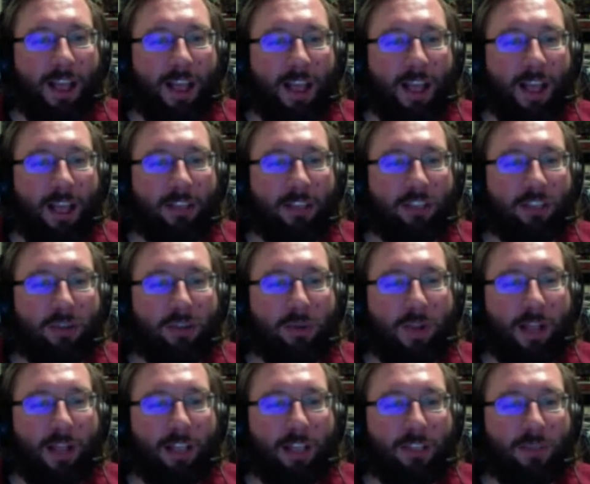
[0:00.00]
as soon
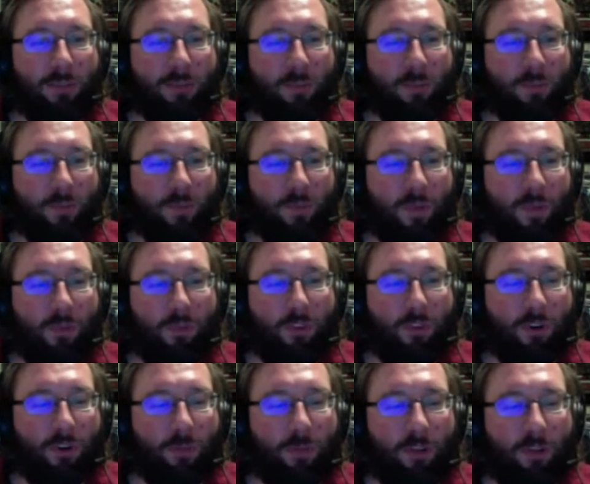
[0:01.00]
as
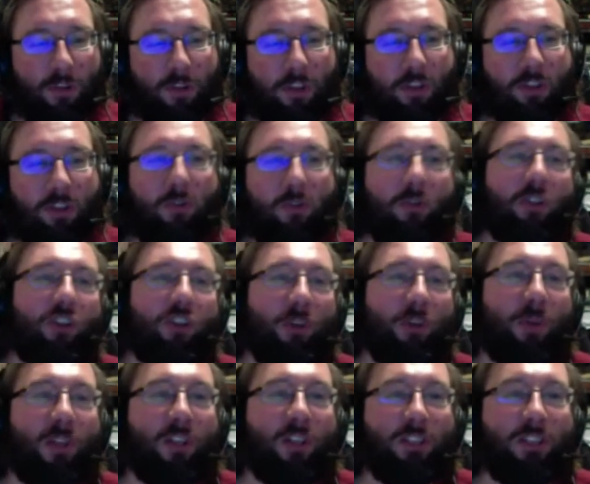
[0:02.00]
there
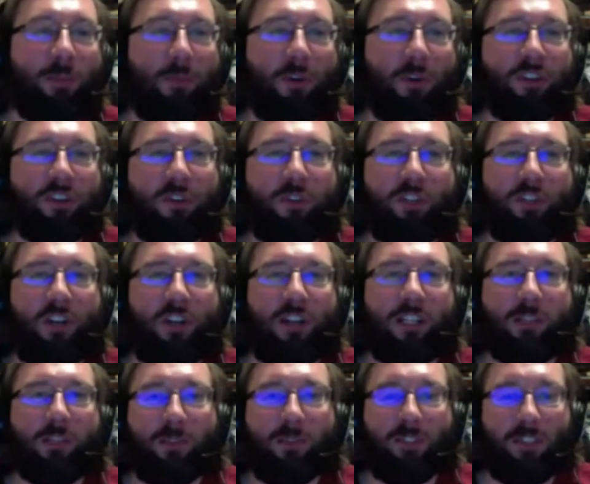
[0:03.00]
shall be at some point an official
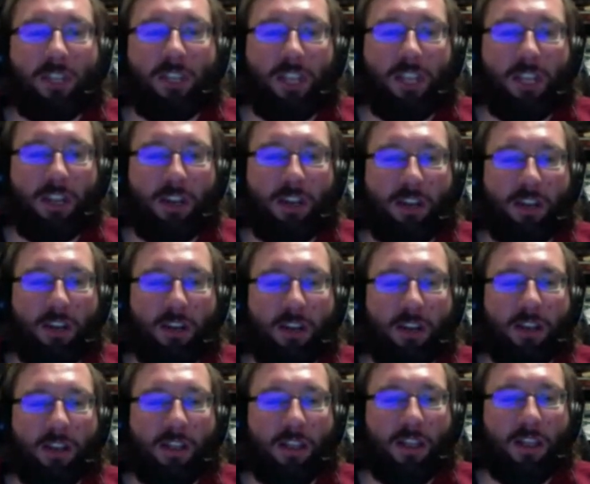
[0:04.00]
announcement in
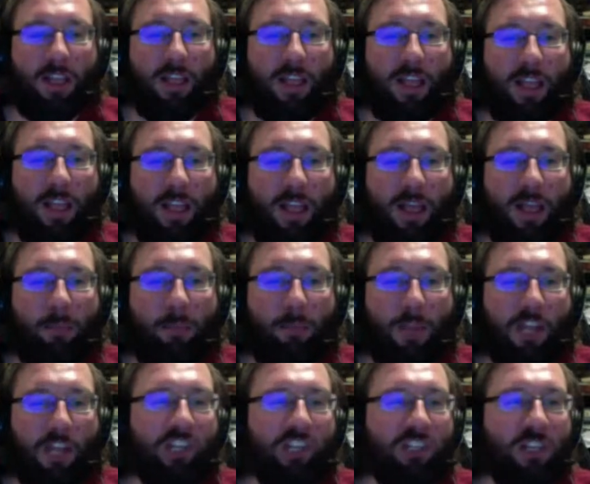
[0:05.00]

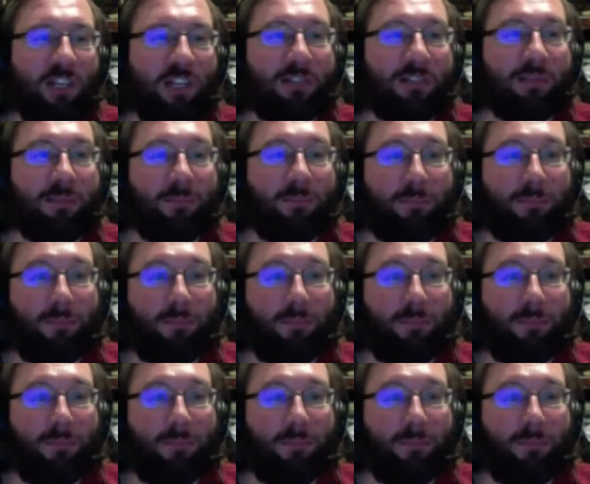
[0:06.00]
Page XX,